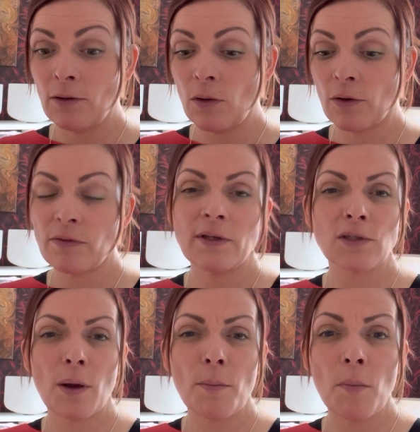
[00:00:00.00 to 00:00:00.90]
look at things
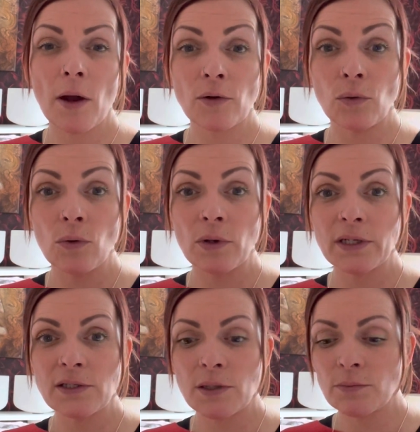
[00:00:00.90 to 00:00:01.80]
like
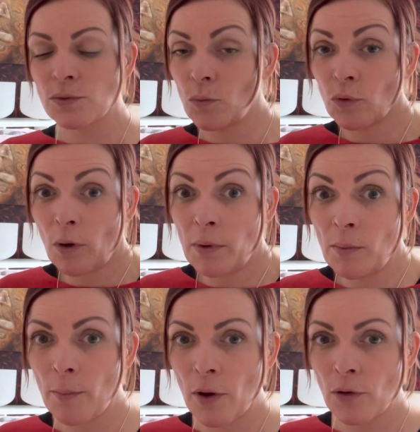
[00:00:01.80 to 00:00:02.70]
microorganisms. What do I mean
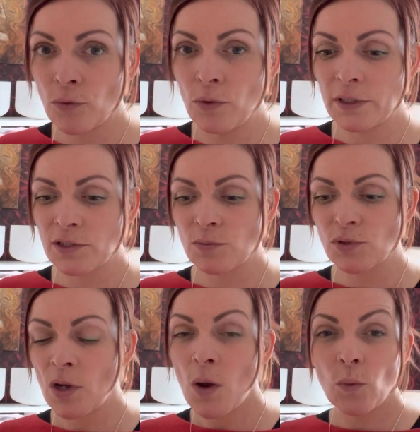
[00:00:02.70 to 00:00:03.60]
by microorganisms?
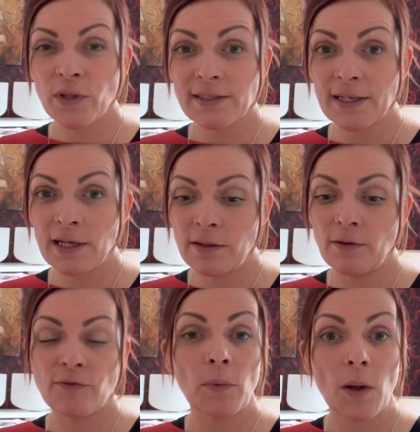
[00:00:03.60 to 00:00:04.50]
Well, that's
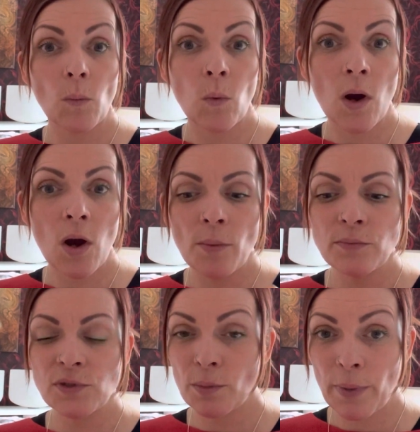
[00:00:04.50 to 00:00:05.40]
anything from like
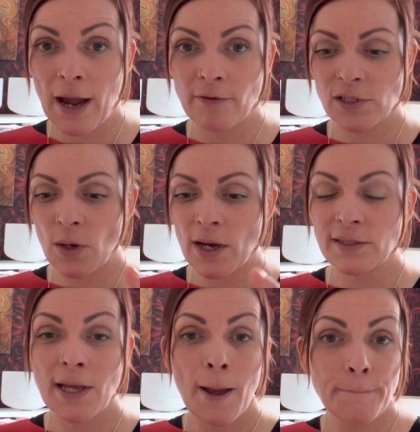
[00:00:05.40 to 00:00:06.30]
worms,
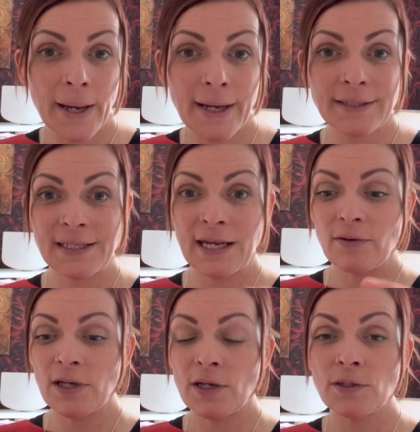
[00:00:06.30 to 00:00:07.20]
parasites,
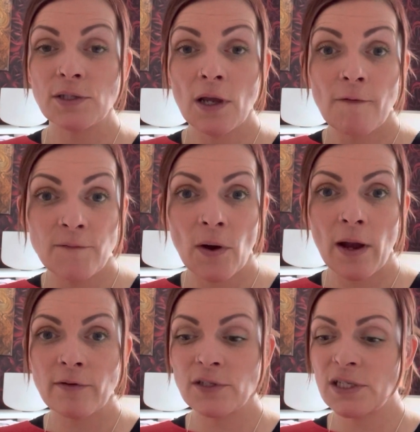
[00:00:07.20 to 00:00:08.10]
bacterias,
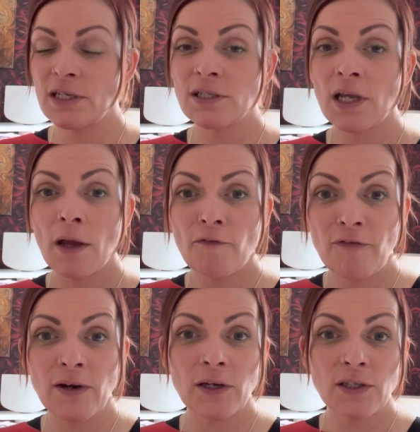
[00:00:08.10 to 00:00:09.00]
viruses,
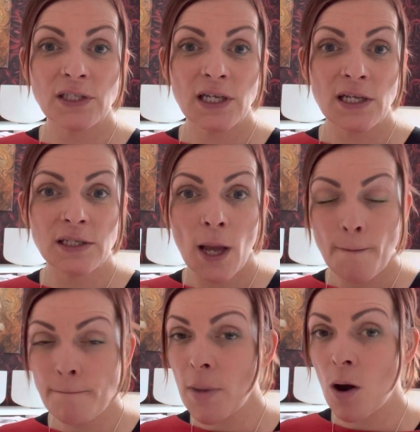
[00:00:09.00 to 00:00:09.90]
funguses,
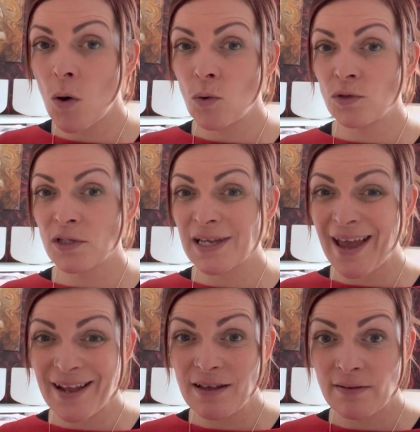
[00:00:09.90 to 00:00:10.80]
molds,
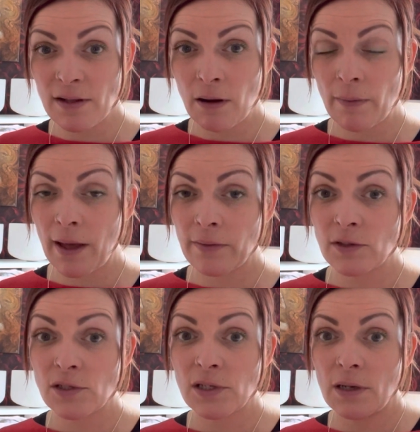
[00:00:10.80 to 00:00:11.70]
anything like that
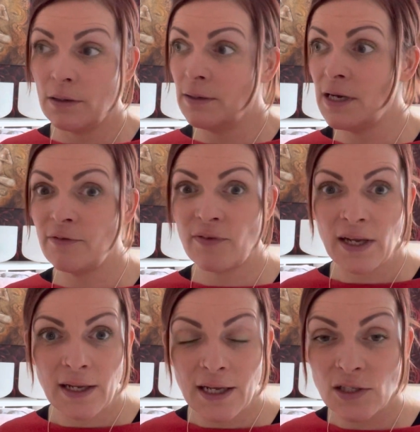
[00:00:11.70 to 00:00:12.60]
that's
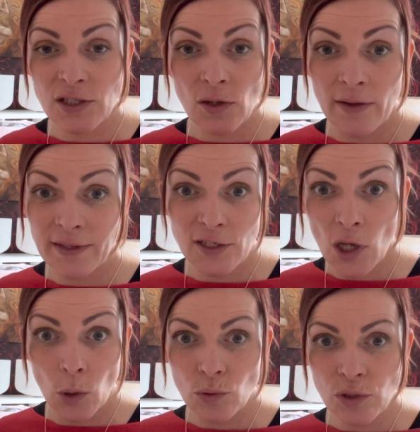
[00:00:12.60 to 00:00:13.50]
living inside this
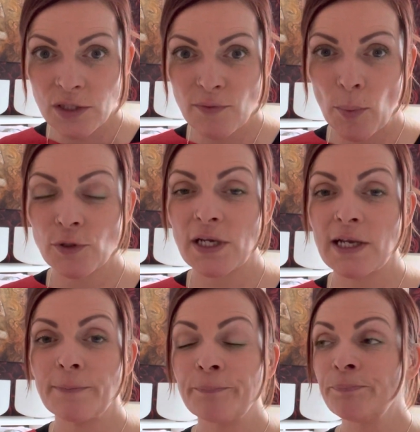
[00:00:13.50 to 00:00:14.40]
host of a body.